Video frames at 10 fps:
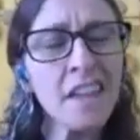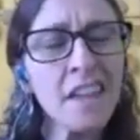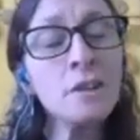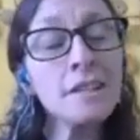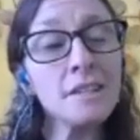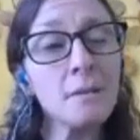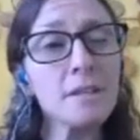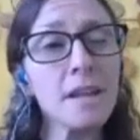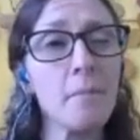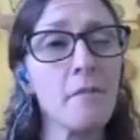And then you need
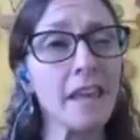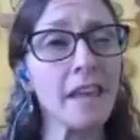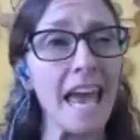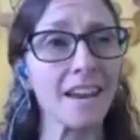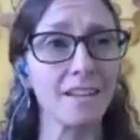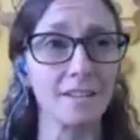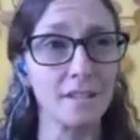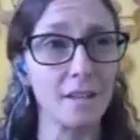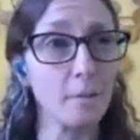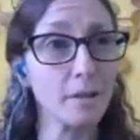some type of a
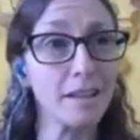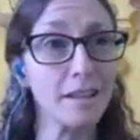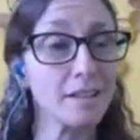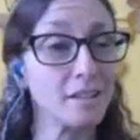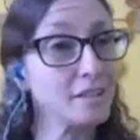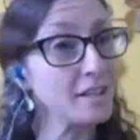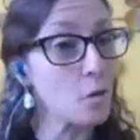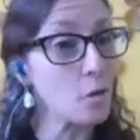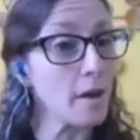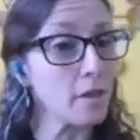catalyst. Typically, this is
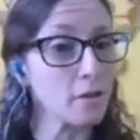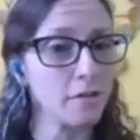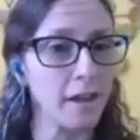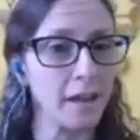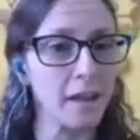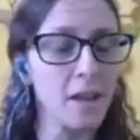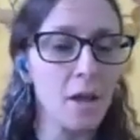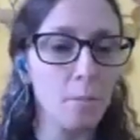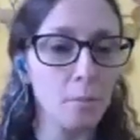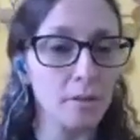a weather event.
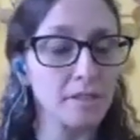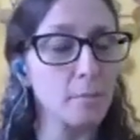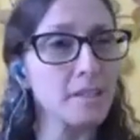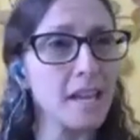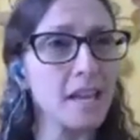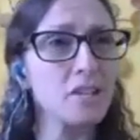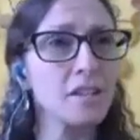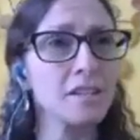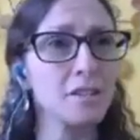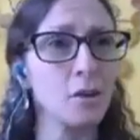
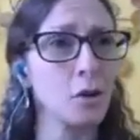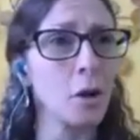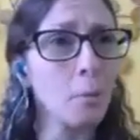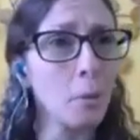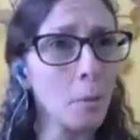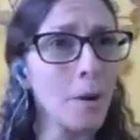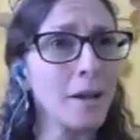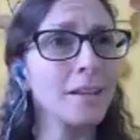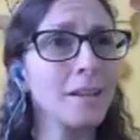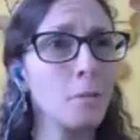Precipitation is our number
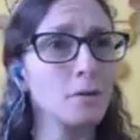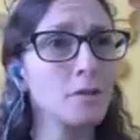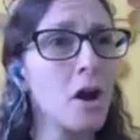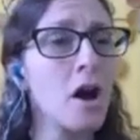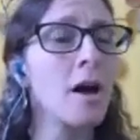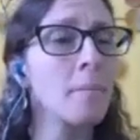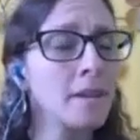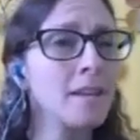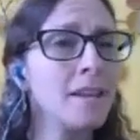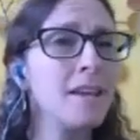one and most
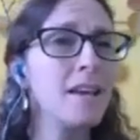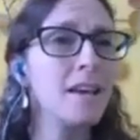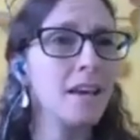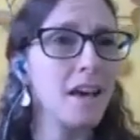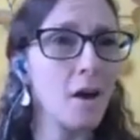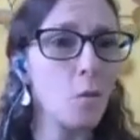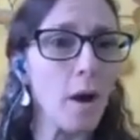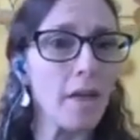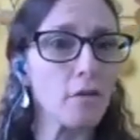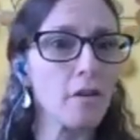common
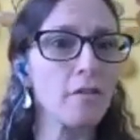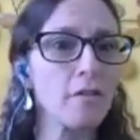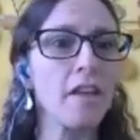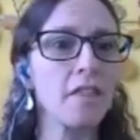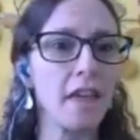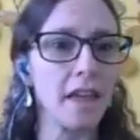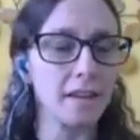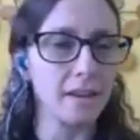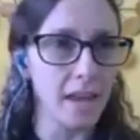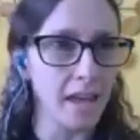uh, weather event
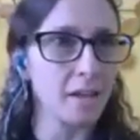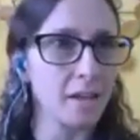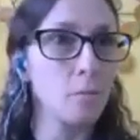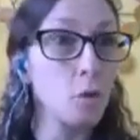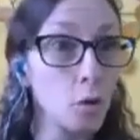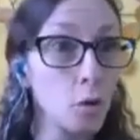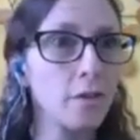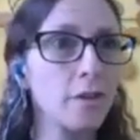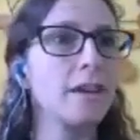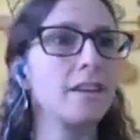that can
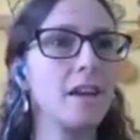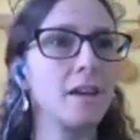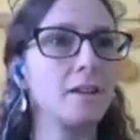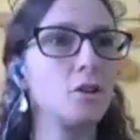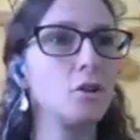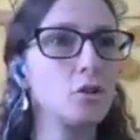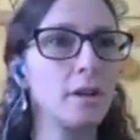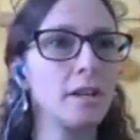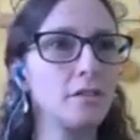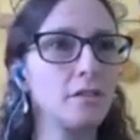move uh,
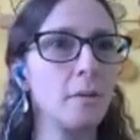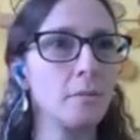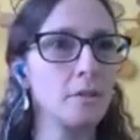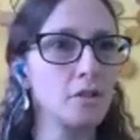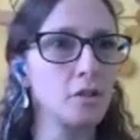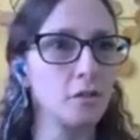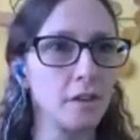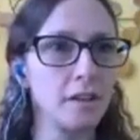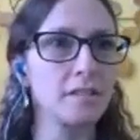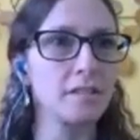nutrients from the
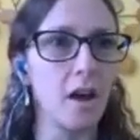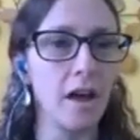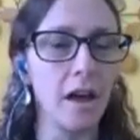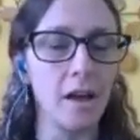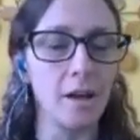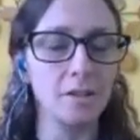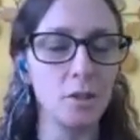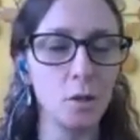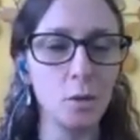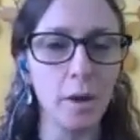surface uh,
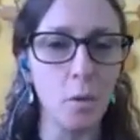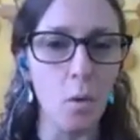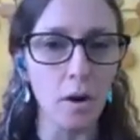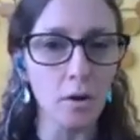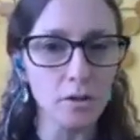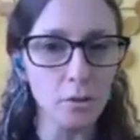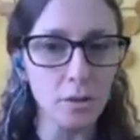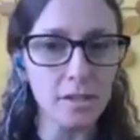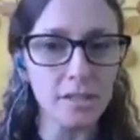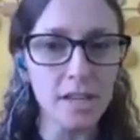to a water
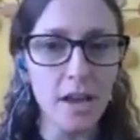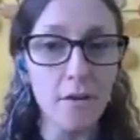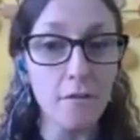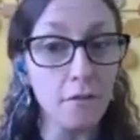source.